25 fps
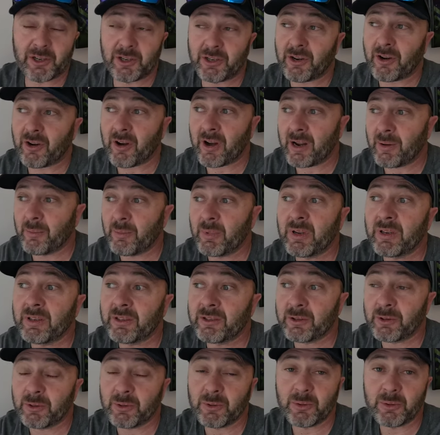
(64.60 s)
in time
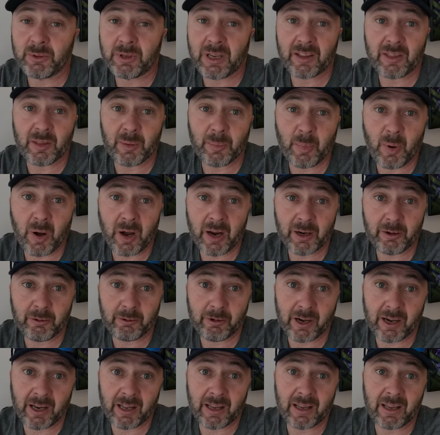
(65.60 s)
to get the bike
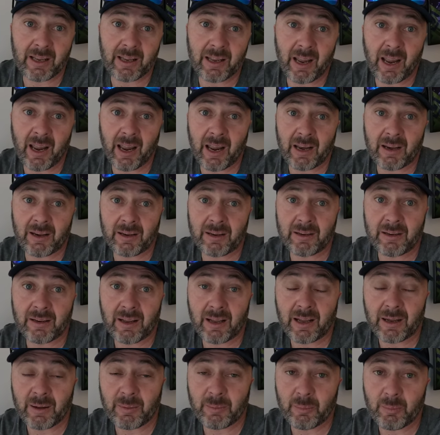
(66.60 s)
ready and
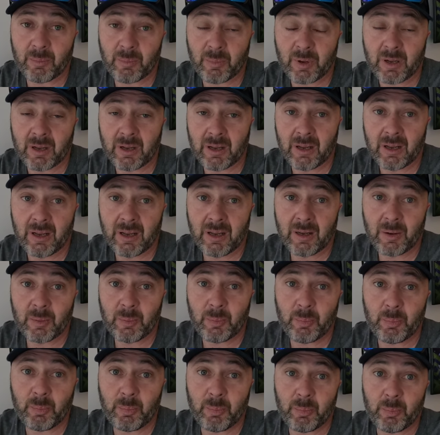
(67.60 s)
um,
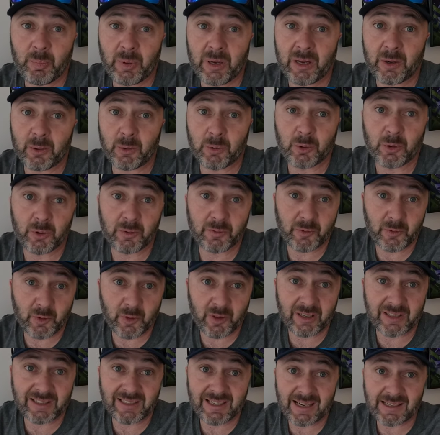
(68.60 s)
be all good for
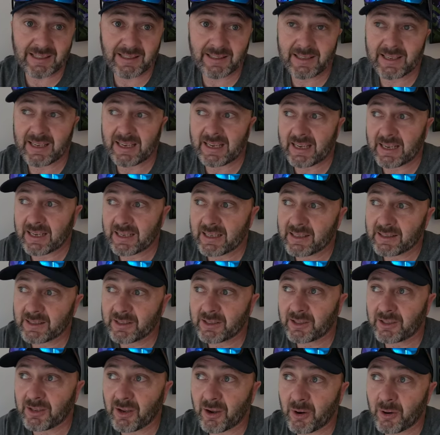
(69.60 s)
the dusty.
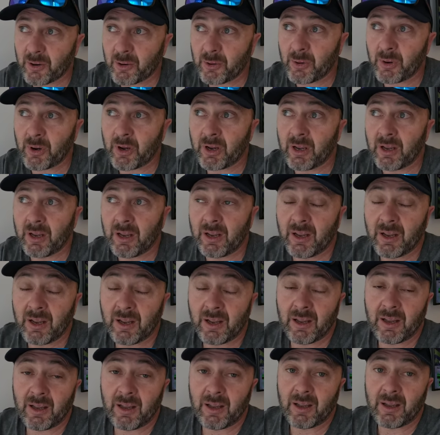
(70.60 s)
So
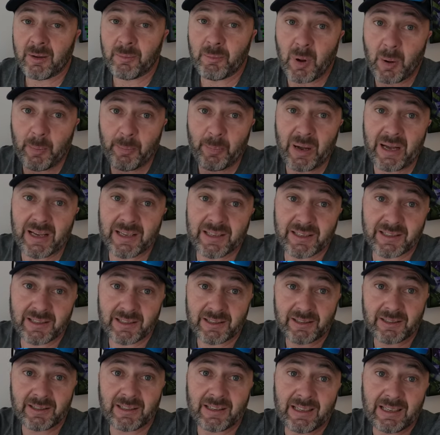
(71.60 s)
my buzz
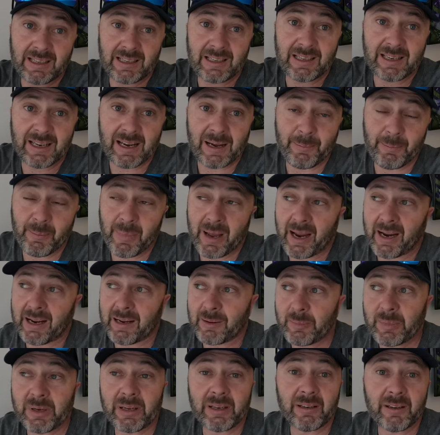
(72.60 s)
has come back
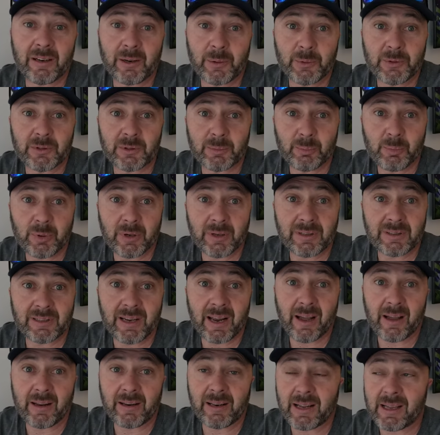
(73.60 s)
a bit. I was a bit
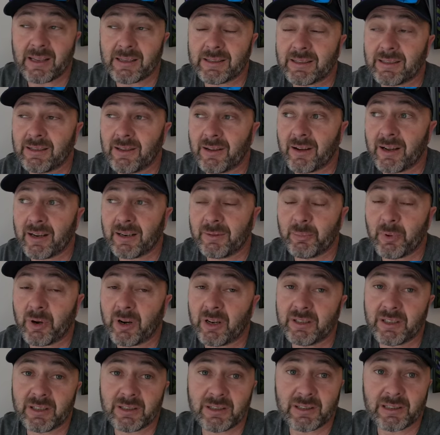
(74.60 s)
down last night, but
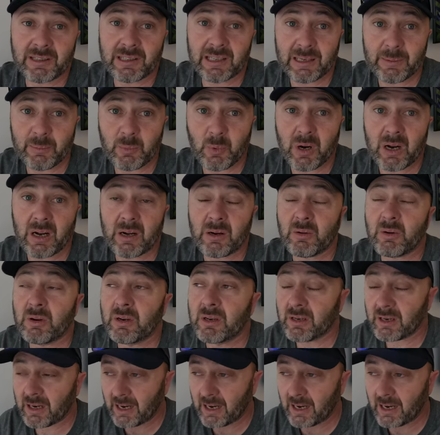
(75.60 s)
I did sleep well.